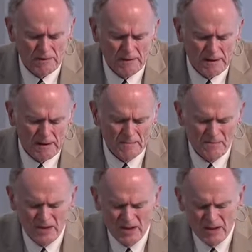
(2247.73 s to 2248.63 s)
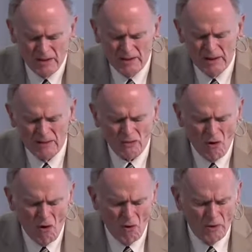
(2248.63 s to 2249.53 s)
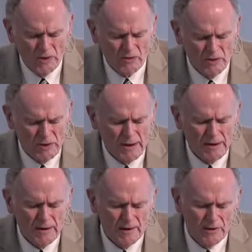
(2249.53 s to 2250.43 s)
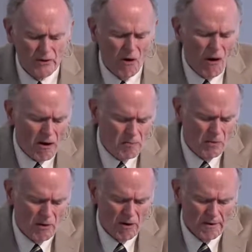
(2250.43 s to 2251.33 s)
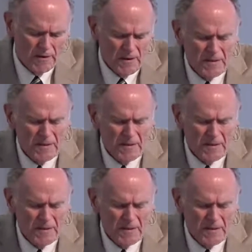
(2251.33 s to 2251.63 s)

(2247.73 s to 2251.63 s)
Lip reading: That's always the hard part.